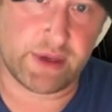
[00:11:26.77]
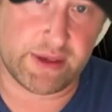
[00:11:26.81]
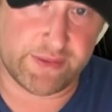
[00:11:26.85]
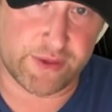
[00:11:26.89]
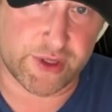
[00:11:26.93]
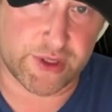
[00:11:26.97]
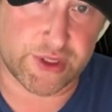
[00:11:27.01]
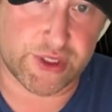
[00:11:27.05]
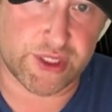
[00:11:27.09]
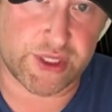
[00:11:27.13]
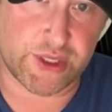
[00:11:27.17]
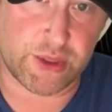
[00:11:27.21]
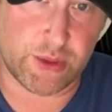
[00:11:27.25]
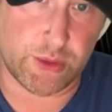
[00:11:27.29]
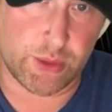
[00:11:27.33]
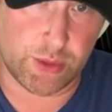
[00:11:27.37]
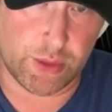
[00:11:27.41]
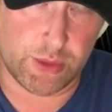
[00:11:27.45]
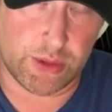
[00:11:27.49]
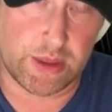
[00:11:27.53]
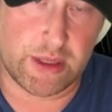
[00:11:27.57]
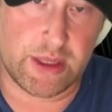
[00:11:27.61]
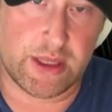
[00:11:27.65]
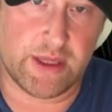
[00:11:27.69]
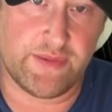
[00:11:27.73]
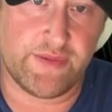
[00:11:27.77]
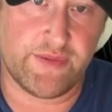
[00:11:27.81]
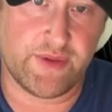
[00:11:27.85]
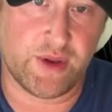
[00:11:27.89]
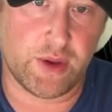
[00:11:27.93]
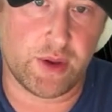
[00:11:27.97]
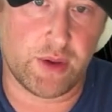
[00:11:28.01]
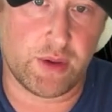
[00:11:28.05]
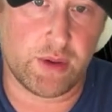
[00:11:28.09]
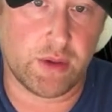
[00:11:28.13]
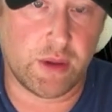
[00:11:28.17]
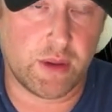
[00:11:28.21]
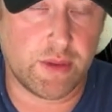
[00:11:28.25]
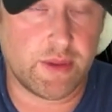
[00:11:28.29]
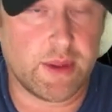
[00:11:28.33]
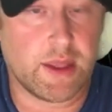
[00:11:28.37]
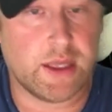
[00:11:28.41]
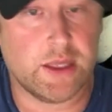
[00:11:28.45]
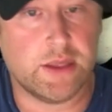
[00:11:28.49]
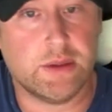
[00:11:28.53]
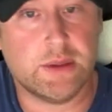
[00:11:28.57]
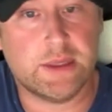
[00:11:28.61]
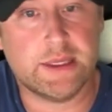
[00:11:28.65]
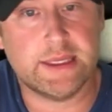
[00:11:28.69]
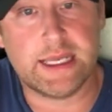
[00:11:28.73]
version on the phone that
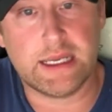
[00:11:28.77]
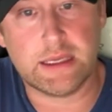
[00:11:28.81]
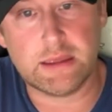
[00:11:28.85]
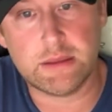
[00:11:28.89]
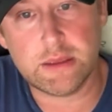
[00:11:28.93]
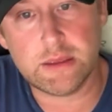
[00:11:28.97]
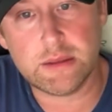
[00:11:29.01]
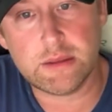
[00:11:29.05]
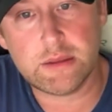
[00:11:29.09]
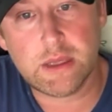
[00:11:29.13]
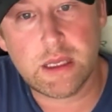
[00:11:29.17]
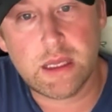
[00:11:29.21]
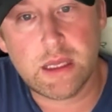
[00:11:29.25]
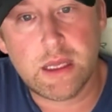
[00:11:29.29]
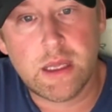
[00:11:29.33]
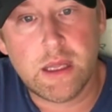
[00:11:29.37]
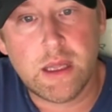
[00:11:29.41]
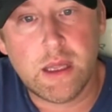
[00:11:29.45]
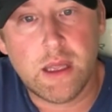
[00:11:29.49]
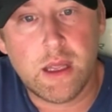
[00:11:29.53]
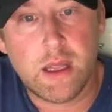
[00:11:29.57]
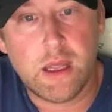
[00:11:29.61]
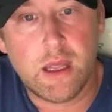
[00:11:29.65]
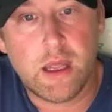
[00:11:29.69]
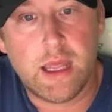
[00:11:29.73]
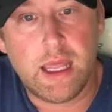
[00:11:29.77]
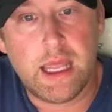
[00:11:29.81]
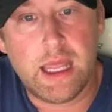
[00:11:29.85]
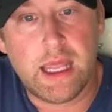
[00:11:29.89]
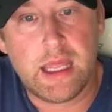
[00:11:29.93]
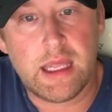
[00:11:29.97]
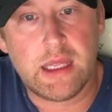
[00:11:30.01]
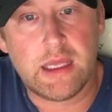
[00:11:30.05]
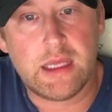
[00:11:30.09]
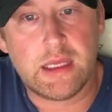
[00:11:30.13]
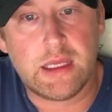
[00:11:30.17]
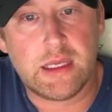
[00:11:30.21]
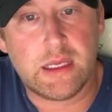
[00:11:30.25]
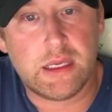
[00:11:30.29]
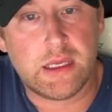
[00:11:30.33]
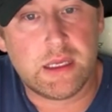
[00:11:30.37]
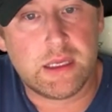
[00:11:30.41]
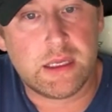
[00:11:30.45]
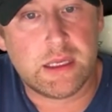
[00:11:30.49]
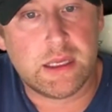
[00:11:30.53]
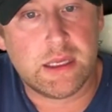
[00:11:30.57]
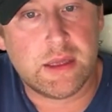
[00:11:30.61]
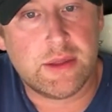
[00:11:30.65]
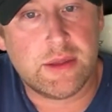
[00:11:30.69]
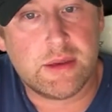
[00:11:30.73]
you can download, and
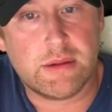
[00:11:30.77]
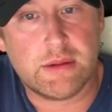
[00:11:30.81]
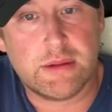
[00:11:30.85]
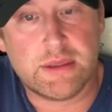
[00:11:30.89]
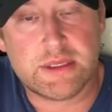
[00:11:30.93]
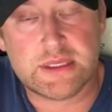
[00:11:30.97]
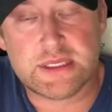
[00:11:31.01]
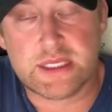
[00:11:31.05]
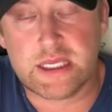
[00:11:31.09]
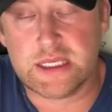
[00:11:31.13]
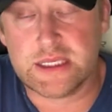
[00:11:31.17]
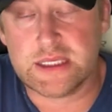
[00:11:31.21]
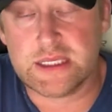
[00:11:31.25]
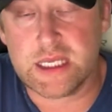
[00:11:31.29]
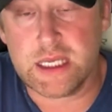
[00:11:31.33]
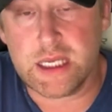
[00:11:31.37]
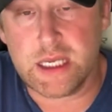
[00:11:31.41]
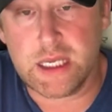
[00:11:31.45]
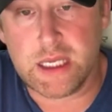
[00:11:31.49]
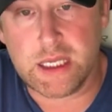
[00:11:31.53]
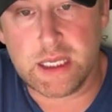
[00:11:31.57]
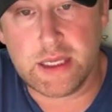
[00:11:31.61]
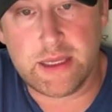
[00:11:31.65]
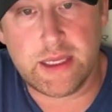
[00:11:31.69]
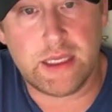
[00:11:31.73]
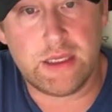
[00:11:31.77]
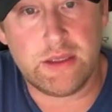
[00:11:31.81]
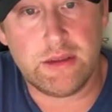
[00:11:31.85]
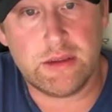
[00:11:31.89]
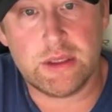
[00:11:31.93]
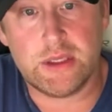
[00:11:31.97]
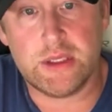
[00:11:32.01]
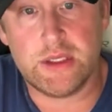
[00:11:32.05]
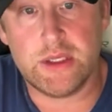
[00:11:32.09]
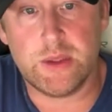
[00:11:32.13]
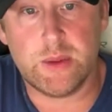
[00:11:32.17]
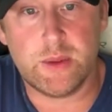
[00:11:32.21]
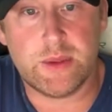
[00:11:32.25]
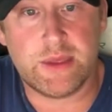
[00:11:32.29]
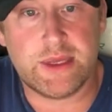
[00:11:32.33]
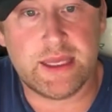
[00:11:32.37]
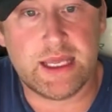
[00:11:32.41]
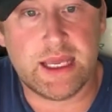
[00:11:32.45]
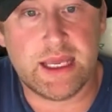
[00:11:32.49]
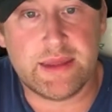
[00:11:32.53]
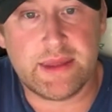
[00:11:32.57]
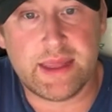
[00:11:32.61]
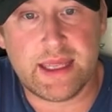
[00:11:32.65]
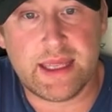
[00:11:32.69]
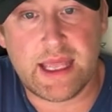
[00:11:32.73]
there is a ton that you can do with
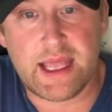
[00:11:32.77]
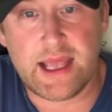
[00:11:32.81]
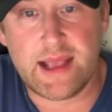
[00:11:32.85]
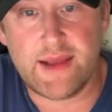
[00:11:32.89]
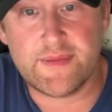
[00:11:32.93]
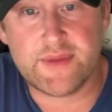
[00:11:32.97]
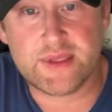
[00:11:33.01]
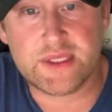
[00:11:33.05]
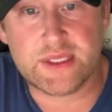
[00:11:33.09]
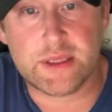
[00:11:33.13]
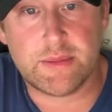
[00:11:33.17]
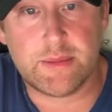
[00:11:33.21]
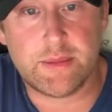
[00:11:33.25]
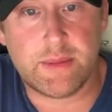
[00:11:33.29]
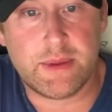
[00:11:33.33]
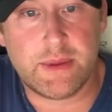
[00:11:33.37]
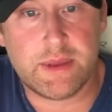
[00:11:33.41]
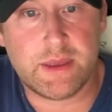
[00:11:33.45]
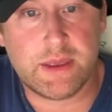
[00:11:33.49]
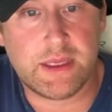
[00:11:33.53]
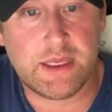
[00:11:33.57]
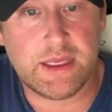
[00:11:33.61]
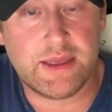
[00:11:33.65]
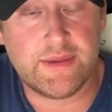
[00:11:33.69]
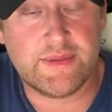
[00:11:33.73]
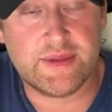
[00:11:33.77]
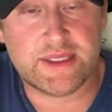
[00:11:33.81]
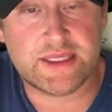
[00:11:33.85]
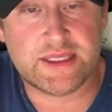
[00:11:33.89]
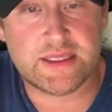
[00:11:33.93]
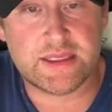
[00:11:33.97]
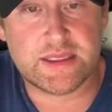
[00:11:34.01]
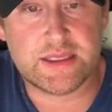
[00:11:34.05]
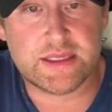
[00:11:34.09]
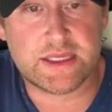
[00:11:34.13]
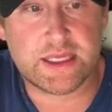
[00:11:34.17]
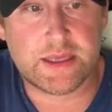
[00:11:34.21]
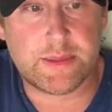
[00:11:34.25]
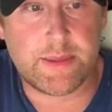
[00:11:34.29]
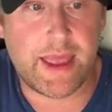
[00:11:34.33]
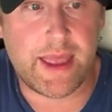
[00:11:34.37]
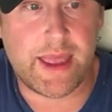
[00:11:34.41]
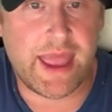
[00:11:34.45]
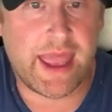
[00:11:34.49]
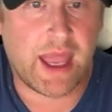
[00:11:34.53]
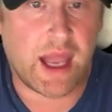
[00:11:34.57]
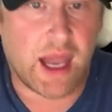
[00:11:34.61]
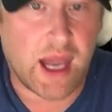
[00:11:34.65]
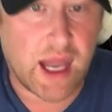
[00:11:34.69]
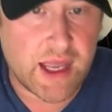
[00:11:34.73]
that. They have some
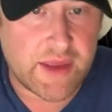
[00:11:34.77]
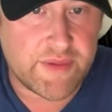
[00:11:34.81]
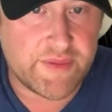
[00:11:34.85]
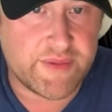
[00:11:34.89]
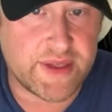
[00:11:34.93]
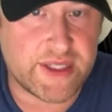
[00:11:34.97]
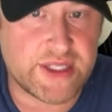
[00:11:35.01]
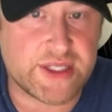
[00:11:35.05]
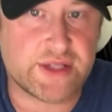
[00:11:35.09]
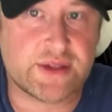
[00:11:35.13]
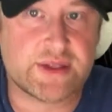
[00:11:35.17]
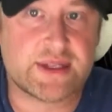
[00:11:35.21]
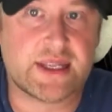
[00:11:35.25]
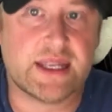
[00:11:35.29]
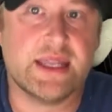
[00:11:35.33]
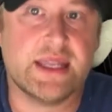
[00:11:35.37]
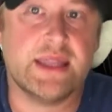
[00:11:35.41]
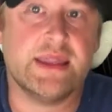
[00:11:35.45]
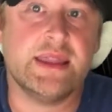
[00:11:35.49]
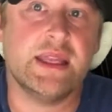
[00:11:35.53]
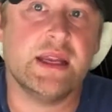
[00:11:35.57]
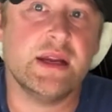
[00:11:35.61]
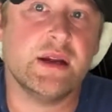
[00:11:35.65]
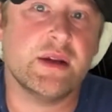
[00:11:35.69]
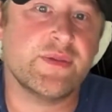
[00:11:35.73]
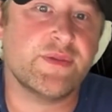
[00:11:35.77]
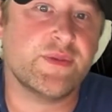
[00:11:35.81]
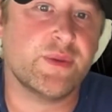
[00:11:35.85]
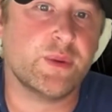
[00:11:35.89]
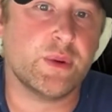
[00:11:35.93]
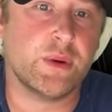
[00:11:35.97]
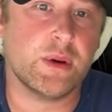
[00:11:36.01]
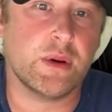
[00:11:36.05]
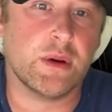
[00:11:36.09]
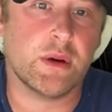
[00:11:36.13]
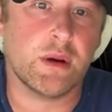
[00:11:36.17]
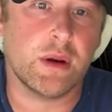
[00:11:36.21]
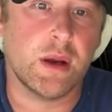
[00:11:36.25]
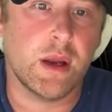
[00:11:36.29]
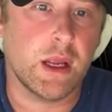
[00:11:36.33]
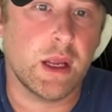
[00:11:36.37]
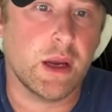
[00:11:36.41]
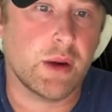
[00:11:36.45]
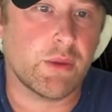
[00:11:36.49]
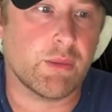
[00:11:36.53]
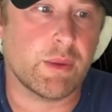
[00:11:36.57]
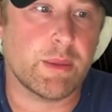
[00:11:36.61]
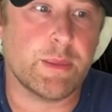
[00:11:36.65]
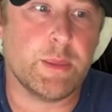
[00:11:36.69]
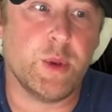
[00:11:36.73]
AI features in there for
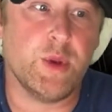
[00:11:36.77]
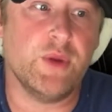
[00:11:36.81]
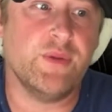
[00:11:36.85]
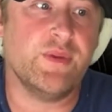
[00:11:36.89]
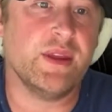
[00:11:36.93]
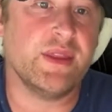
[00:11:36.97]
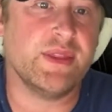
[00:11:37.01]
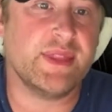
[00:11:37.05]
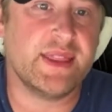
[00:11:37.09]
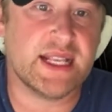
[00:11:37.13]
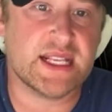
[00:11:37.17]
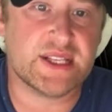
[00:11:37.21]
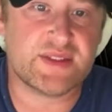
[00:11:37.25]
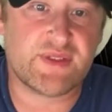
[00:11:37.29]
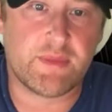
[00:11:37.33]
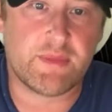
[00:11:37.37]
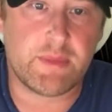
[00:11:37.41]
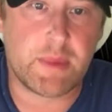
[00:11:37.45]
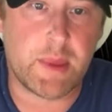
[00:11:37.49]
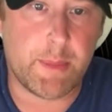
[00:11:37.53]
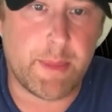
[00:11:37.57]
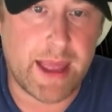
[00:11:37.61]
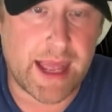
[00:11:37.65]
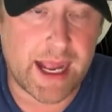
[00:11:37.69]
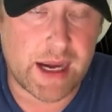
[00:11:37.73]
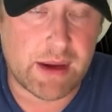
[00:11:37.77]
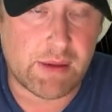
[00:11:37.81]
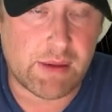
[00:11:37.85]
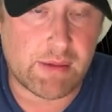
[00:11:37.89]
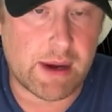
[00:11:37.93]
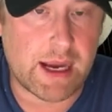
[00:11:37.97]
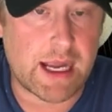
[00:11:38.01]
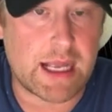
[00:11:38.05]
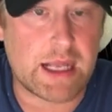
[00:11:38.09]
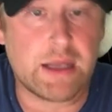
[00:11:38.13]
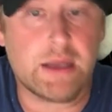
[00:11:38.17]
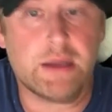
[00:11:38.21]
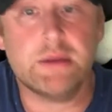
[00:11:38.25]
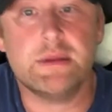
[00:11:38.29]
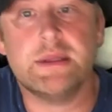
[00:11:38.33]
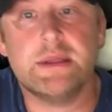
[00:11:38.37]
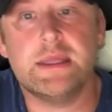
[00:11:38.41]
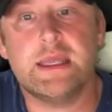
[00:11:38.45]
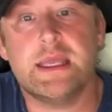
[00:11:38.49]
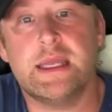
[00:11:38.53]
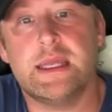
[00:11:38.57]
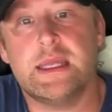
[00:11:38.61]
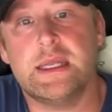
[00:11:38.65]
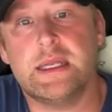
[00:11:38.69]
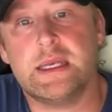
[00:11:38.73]
removing things from the background
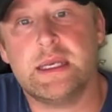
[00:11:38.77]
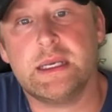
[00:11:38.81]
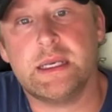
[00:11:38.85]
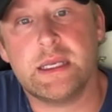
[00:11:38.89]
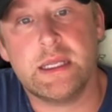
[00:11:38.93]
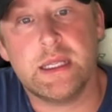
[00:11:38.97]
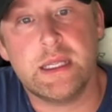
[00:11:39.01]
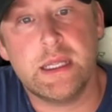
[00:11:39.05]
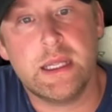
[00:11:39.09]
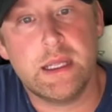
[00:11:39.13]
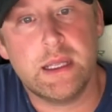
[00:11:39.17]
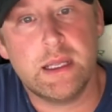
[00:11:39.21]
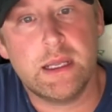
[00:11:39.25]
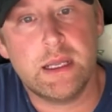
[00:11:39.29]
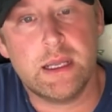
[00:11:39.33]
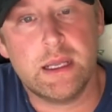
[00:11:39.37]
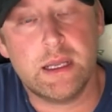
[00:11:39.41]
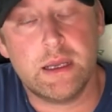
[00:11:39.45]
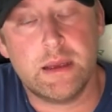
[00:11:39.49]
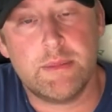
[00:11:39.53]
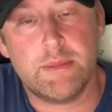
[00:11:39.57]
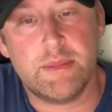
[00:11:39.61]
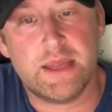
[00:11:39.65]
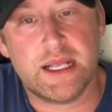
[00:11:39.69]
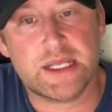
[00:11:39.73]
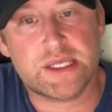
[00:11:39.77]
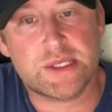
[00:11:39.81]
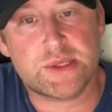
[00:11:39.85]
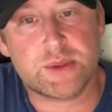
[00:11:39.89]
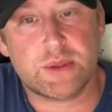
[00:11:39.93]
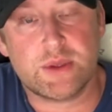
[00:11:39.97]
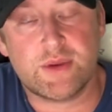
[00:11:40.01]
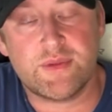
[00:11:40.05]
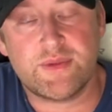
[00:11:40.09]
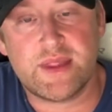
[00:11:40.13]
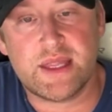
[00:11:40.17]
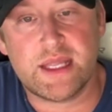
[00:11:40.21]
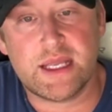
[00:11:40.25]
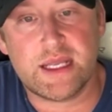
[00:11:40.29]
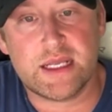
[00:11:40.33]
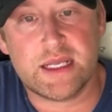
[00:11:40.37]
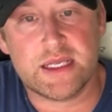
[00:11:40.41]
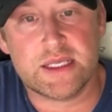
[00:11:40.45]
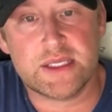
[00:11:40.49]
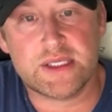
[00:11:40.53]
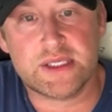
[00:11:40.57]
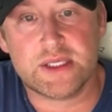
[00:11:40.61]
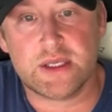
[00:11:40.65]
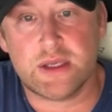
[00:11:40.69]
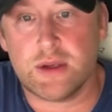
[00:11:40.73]
and that sort of thing.
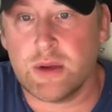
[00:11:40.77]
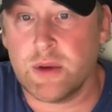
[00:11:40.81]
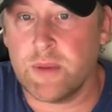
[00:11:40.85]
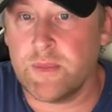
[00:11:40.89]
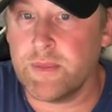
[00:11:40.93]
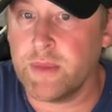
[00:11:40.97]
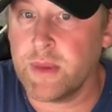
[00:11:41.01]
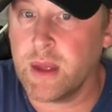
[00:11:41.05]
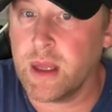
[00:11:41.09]
So